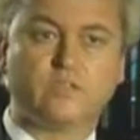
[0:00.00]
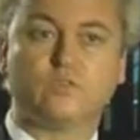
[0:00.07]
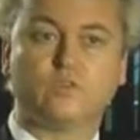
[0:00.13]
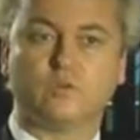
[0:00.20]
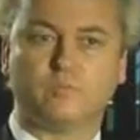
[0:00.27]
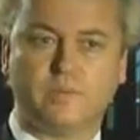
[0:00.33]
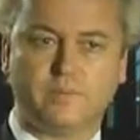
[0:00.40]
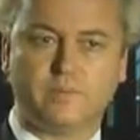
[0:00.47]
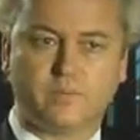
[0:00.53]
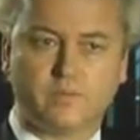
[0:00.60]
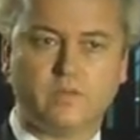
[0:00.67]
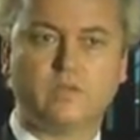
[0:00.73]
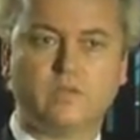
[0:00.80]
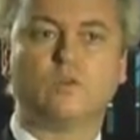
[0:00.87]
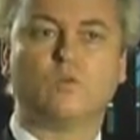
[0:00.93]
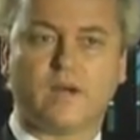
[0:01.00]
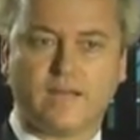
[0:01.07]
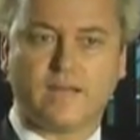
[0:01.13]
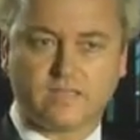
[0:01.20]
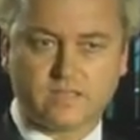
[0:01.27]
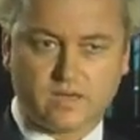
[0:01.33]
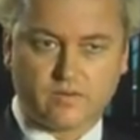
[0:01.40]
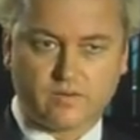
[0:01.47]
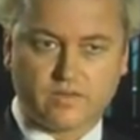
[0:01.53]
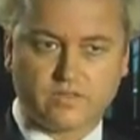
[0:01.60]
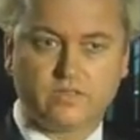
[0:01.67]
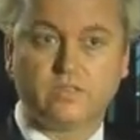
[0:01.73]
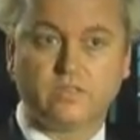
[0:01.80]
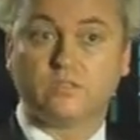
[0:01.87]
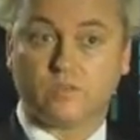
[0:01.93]
to the people who are
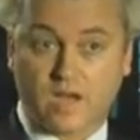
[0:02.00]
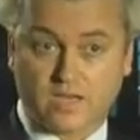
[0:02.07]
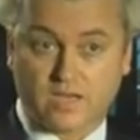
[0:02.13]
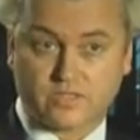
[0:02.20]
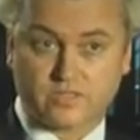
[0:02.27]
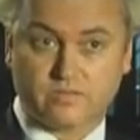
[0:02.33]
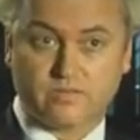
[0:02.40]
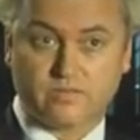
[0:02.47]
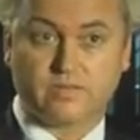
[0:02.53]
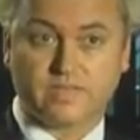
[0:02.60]
intolerant to us.